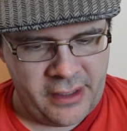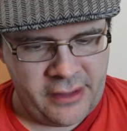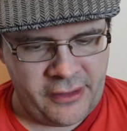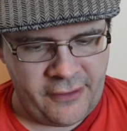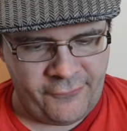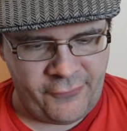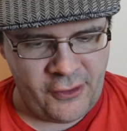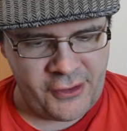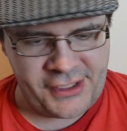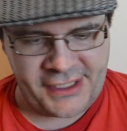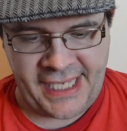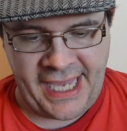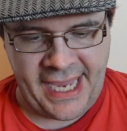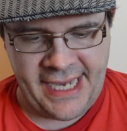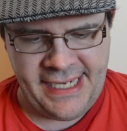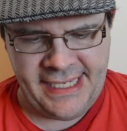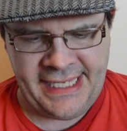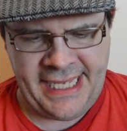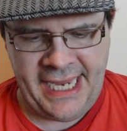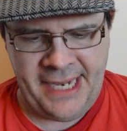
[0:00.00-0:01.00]
the first
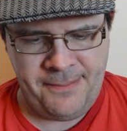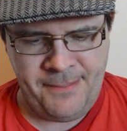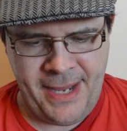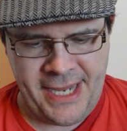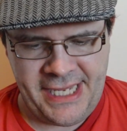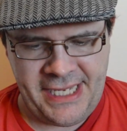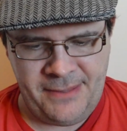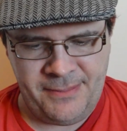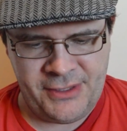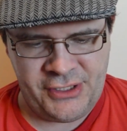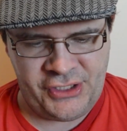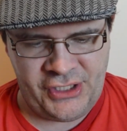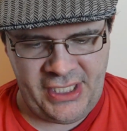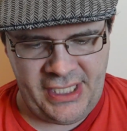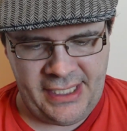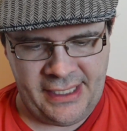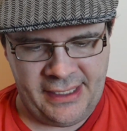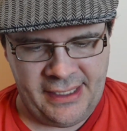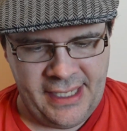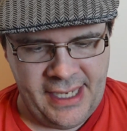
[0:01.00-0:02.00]
candy cane making
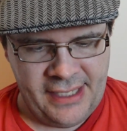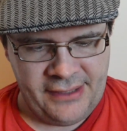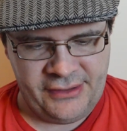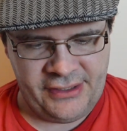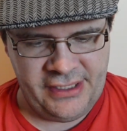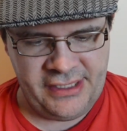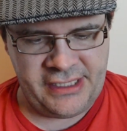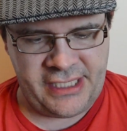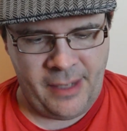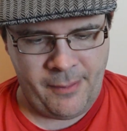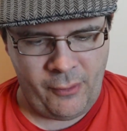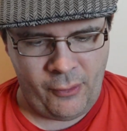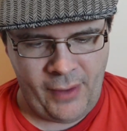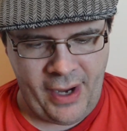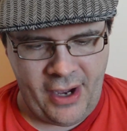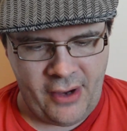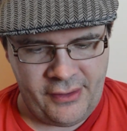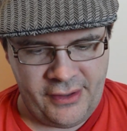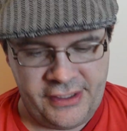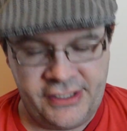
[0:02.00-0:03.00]
machine didn't come
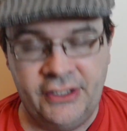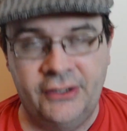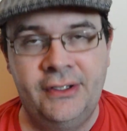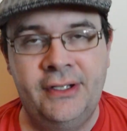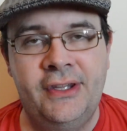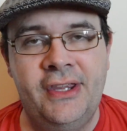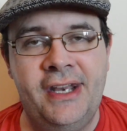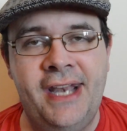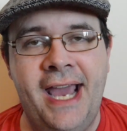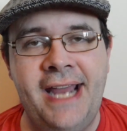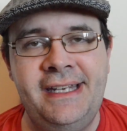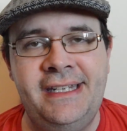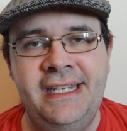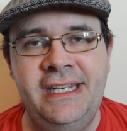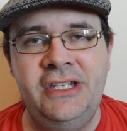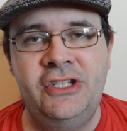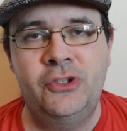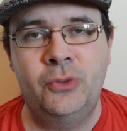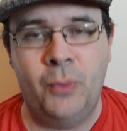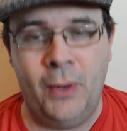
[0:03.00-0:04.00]
around until the
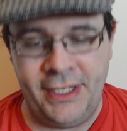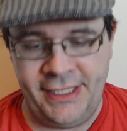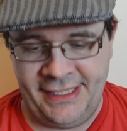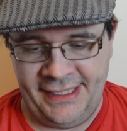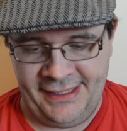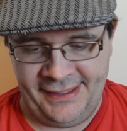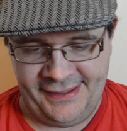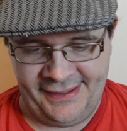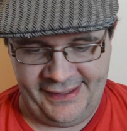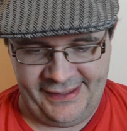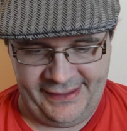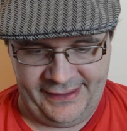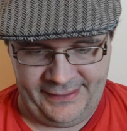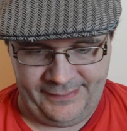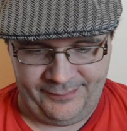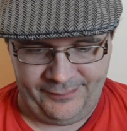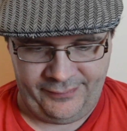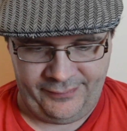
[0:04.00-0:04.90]
1920s.